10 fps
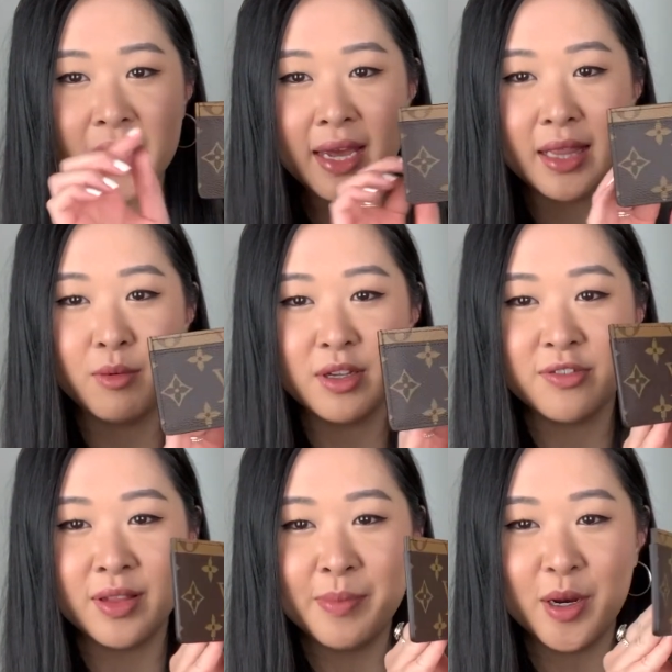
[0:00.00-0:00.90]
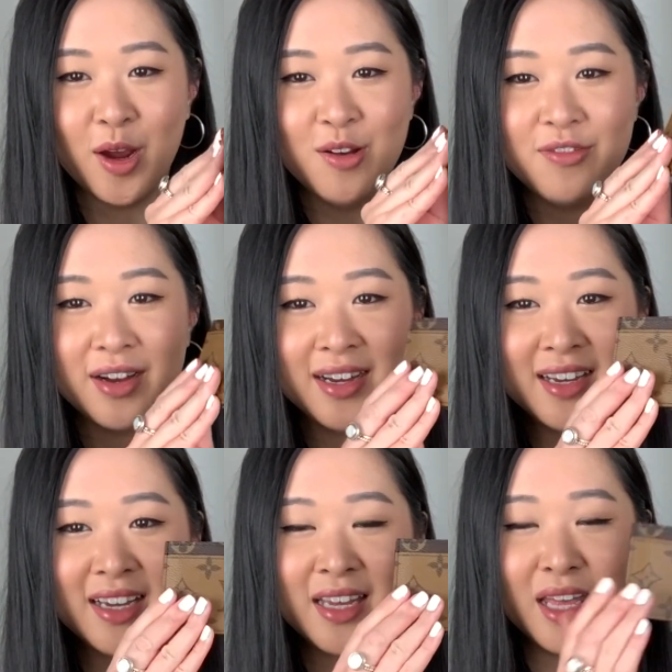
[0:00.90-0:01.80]
And then when you flip it over,
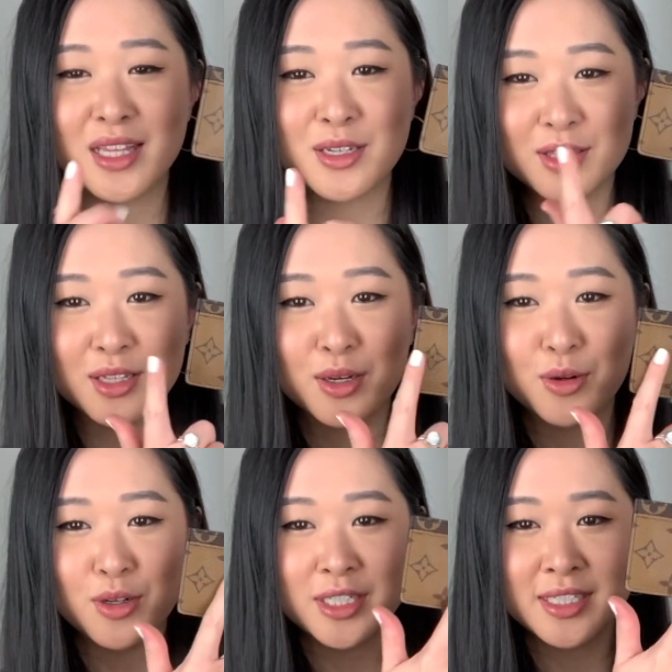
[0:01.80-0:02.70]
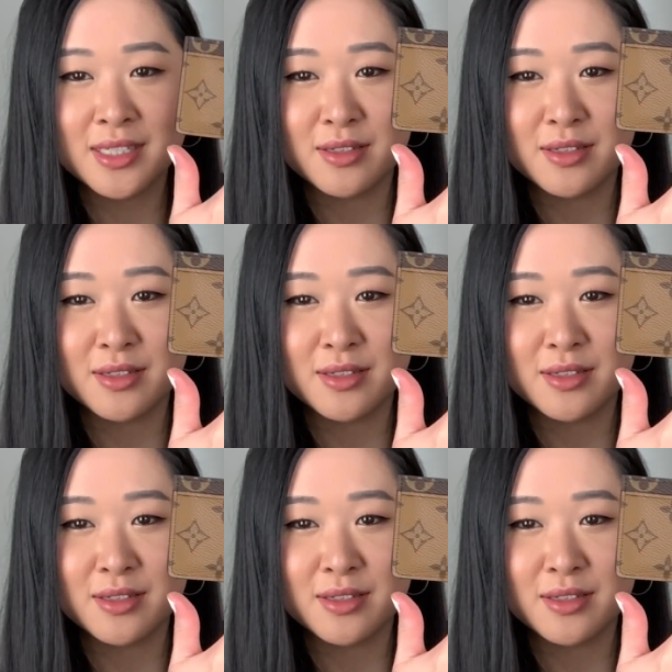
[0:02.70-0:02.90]
it's got the gorgeous